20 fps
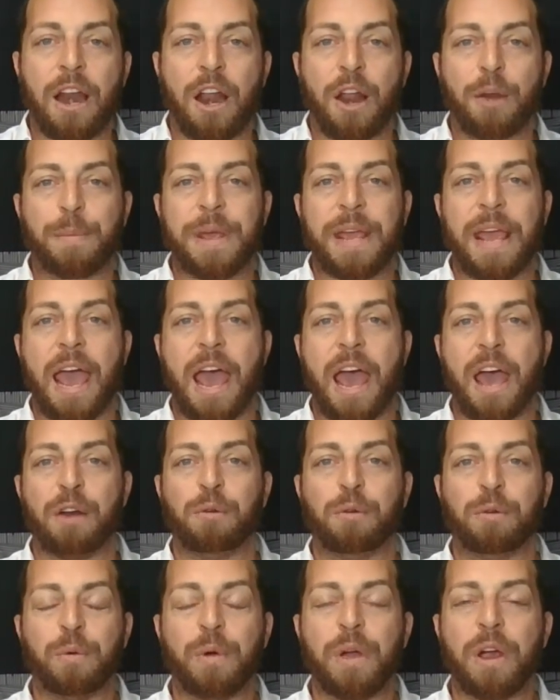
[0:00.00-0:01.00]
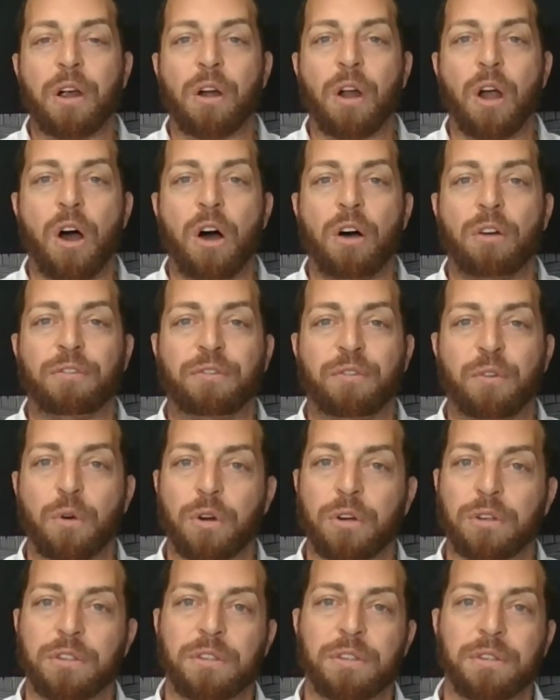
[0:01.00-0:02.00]
cannot be had when we are all
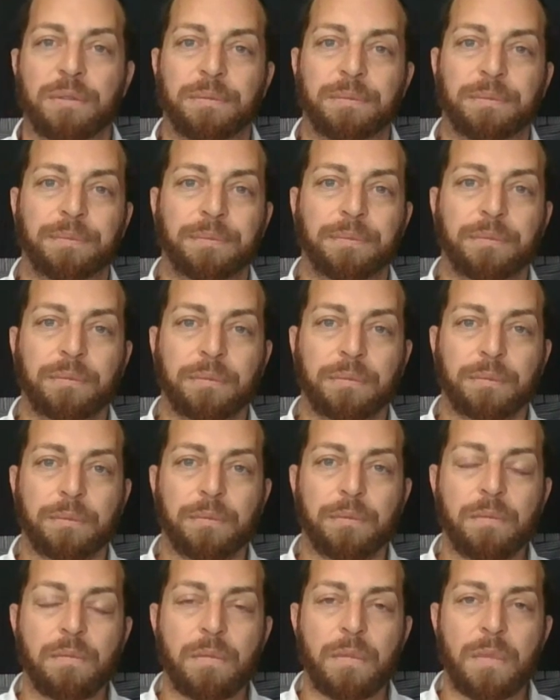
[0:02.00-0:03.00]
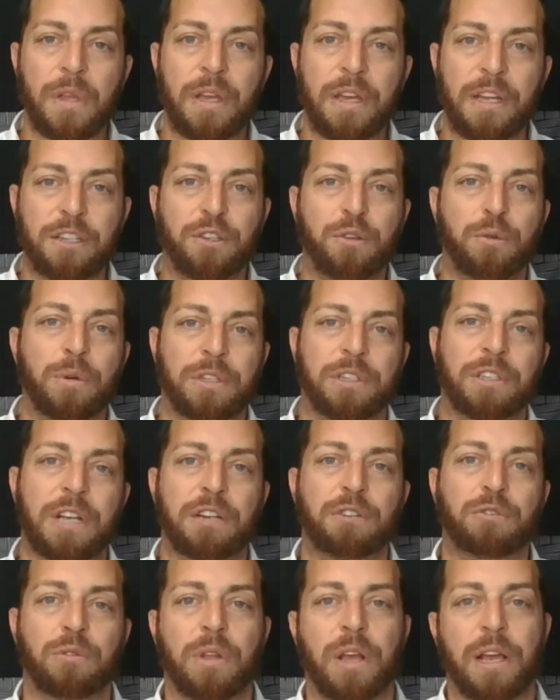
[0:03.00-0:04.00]
forced into a
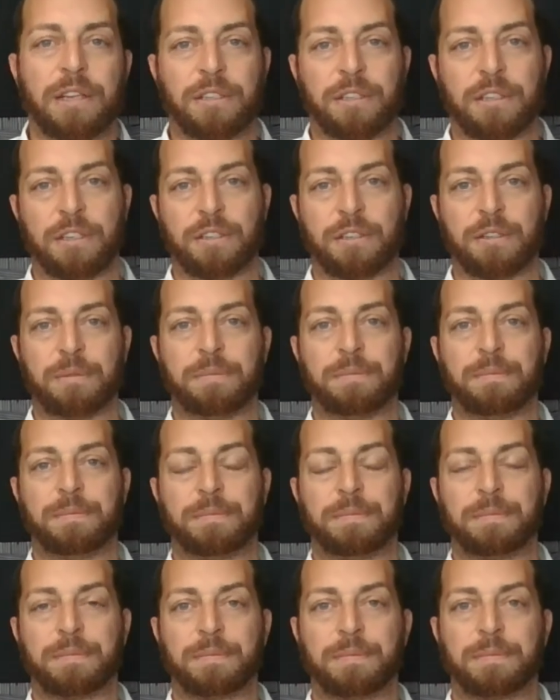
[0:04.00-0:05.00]
centralized system.